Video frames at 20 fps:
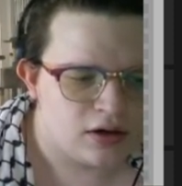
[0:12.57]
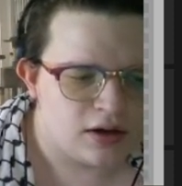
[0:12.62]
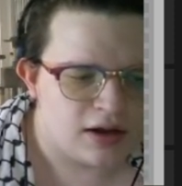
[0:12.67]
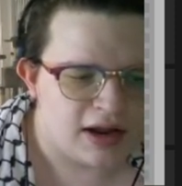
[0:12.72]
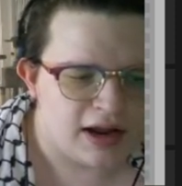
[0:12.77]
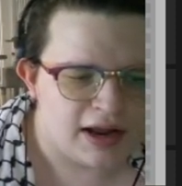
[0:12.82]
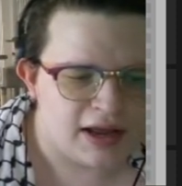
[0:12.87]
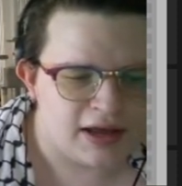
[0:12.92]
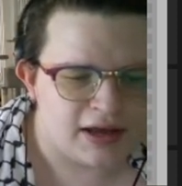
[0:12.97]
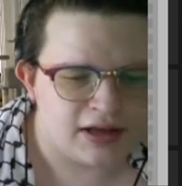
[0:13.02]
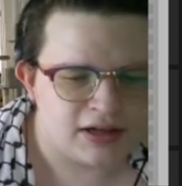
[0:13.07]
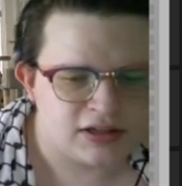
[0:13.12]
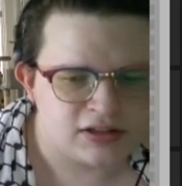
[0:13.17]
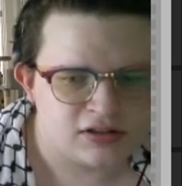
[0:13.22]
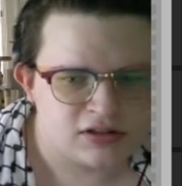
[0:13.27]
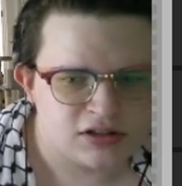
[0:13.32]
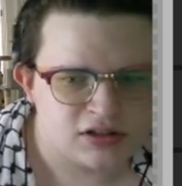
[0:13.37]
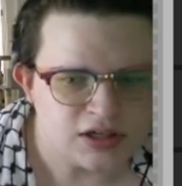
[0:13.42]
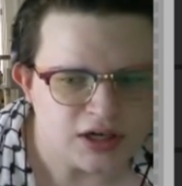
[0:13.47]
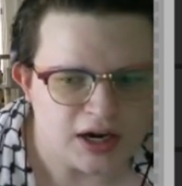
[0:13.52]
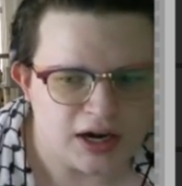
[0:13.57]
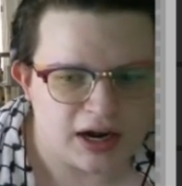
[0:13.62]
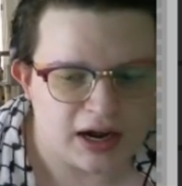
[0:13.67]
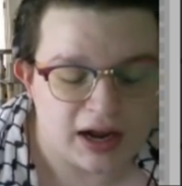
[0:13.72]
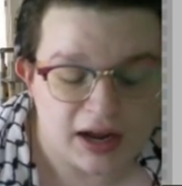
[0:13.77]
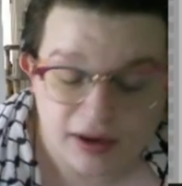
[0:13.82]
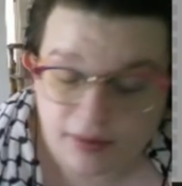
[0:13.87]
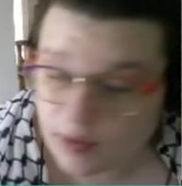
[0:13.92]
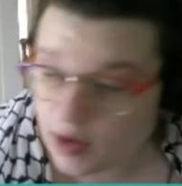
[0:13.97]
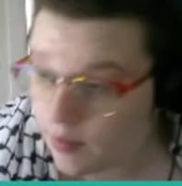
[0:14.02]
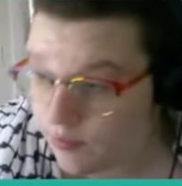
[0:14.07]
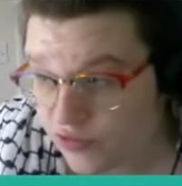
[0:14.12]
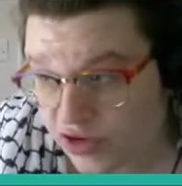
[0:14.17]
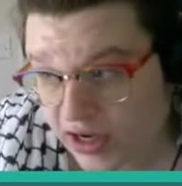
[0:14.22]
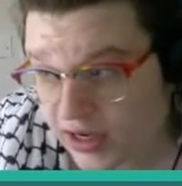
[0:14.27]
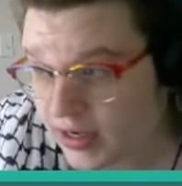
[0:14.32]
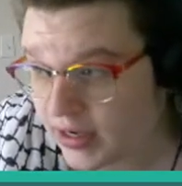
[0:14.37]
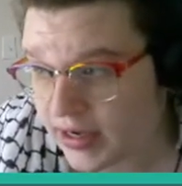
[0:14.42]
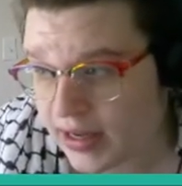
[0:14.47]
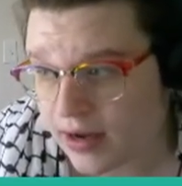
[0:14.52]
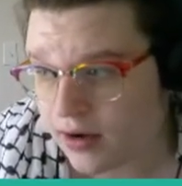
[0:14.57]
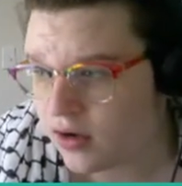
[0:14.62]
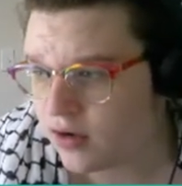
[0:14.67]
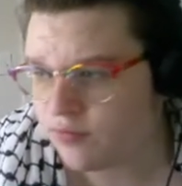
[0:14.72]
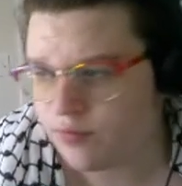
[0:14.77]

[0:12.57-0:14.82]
and I'm checking it out.